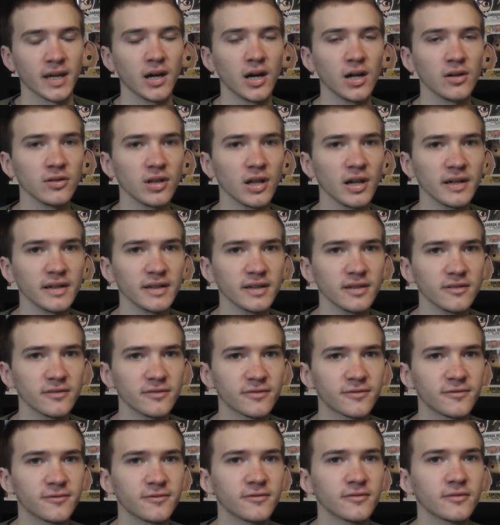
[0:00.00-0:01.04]
A lot of
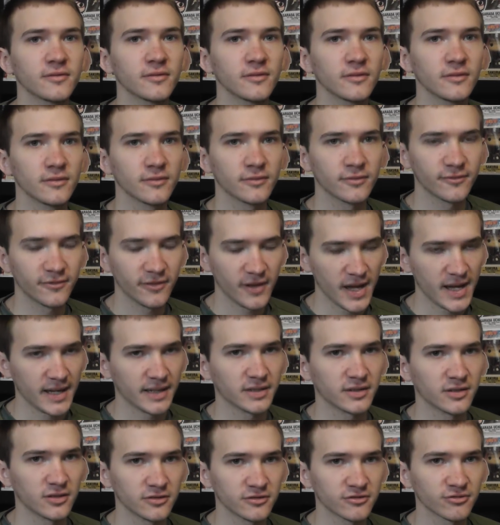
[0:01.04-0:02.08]

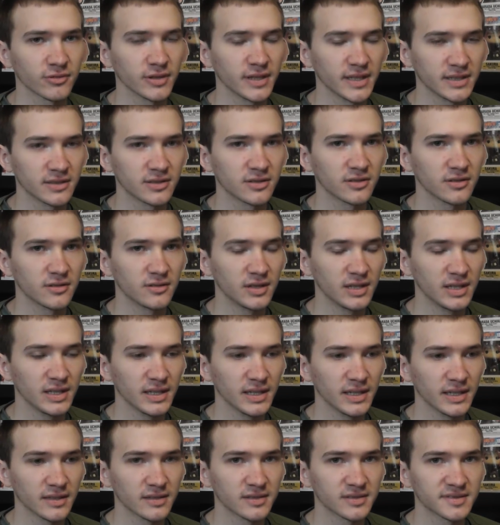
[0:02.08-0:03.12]
factors went into
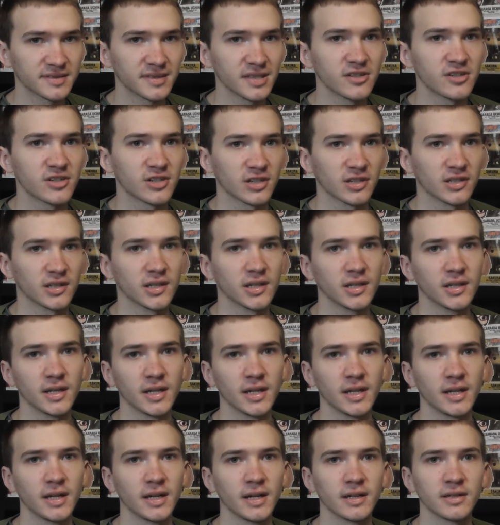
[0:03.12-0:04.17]
the decision
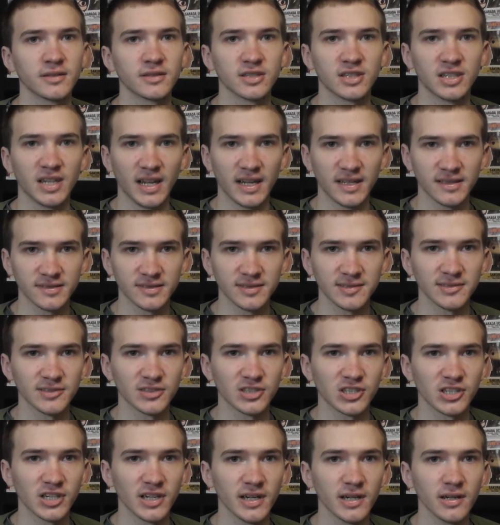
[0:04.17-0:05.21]
to cancel the
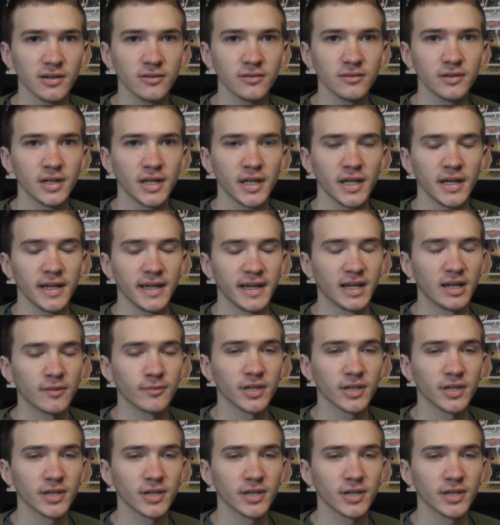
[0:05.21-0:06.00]
show, and